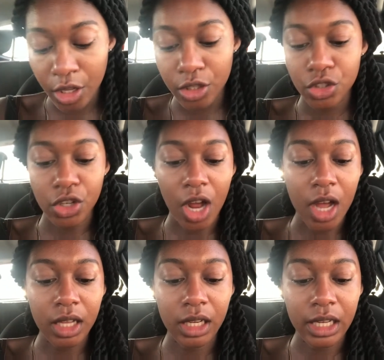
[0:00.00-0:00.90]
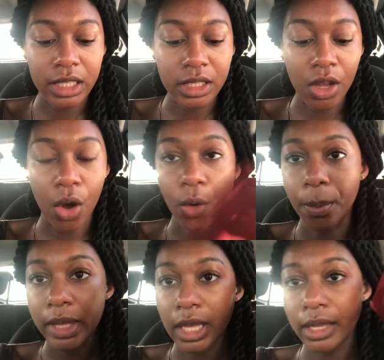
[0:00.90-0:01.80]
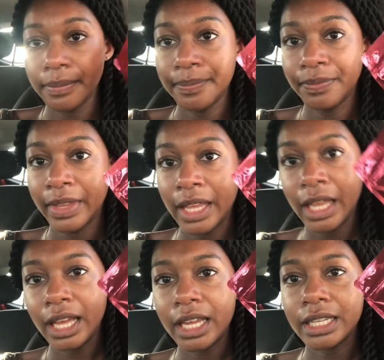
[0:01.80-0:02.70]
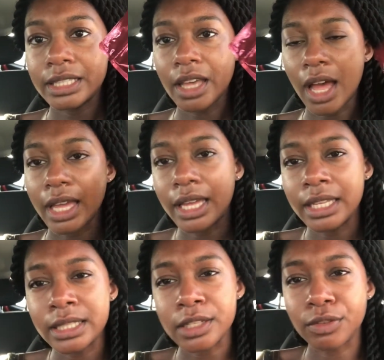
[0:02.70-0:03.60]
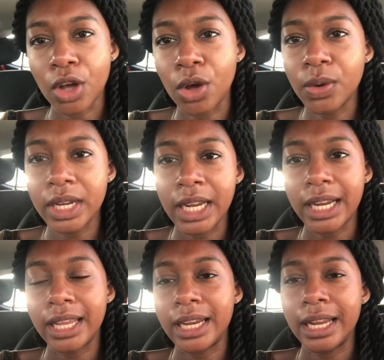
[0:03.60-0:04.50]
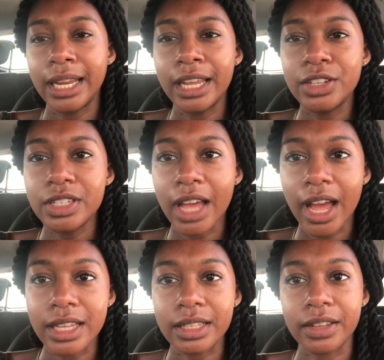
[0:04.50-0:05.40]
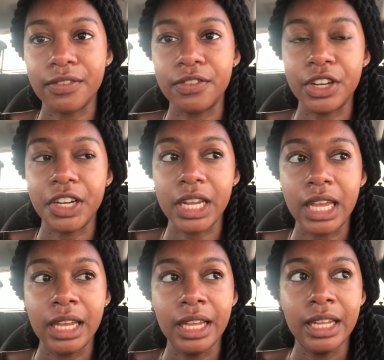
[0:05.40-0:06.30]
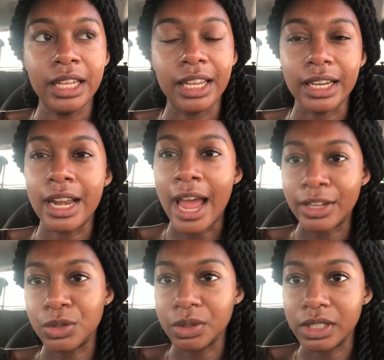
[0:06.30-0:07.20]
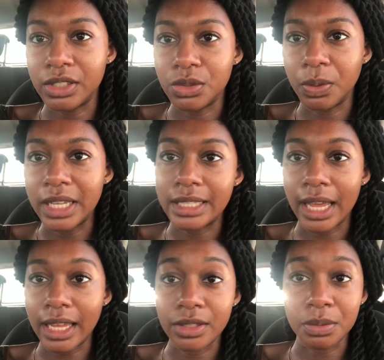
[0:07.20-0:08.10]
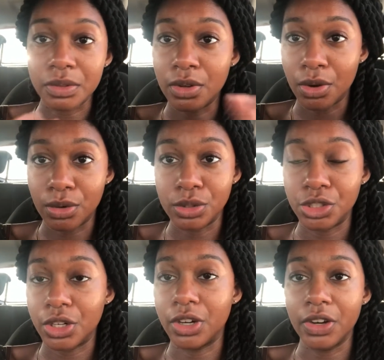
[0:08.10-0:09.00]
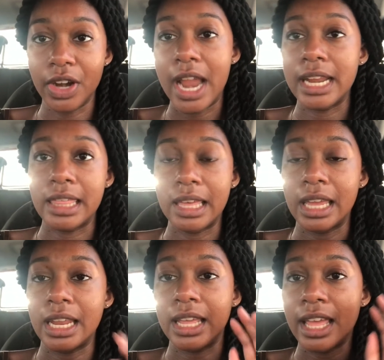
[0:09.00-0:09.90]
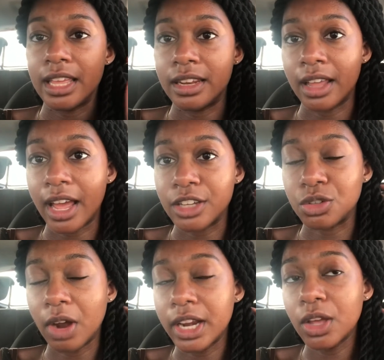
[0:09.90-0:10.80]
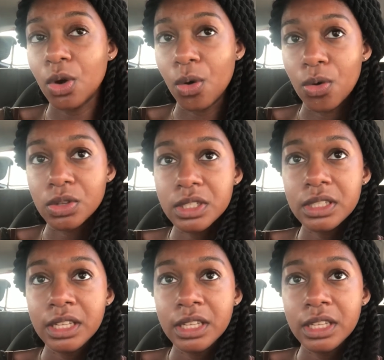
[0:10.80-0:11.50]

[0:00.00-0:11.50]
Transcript: chocolate hopia, and it's got hints of coconut in it. It just has like a very naturally sweet taste with no sugar or anything in it. And I tried it cold,